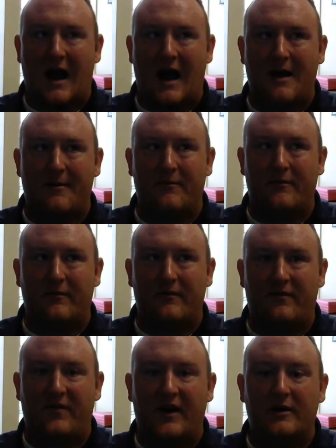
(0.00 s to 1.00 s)
I'm
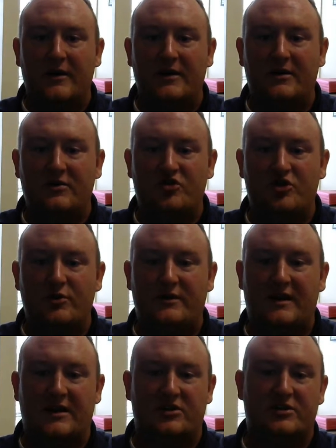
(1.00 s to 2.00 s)
very
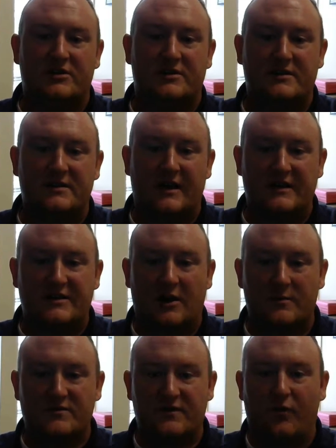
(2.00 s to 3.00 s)
judicious in
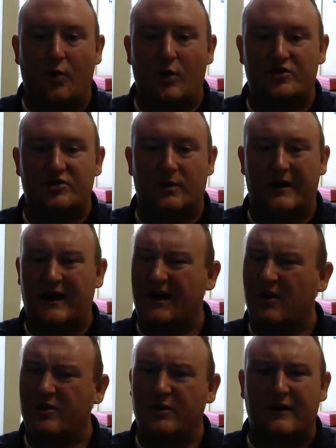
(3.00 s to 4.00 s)
terms of what you read.
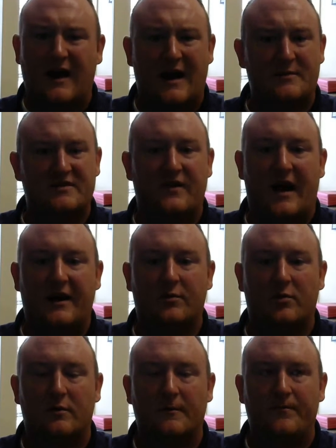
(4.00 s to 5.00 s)
I know your time is
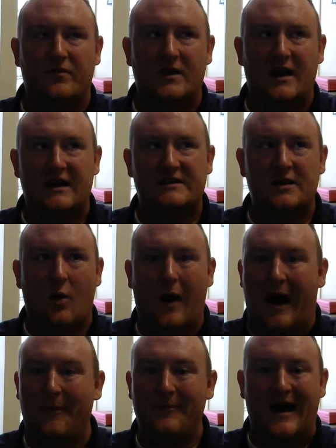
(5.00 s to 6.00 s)
valuable. And
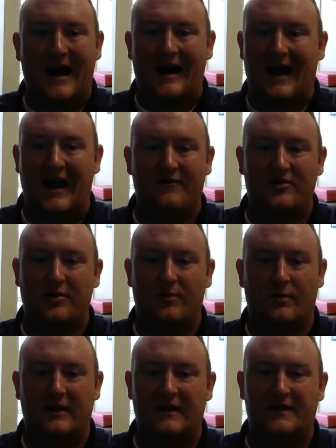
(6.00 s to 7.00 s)
so I'm not having
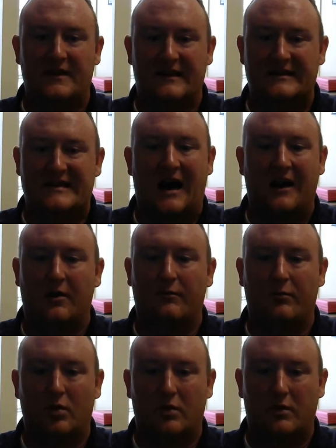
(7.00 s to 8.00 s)
you read the entire
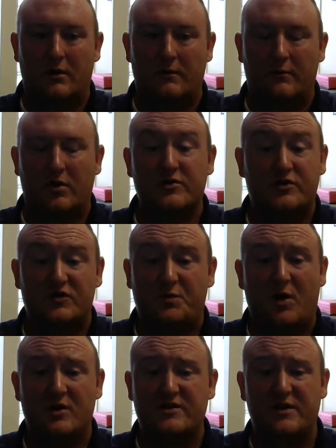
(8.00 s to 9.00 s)
book, because there's
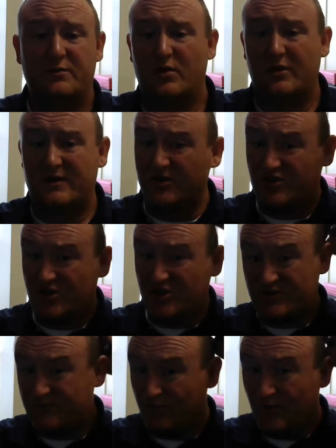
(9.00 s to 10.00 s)
parts of the book that
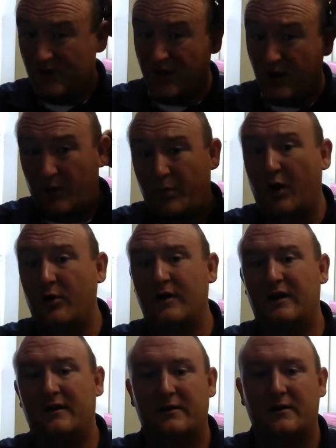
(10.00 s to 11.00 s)
just really aren't
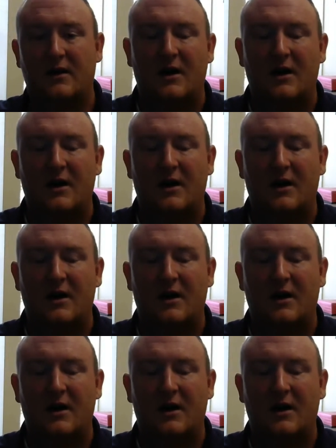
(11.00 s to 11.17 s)
pertinent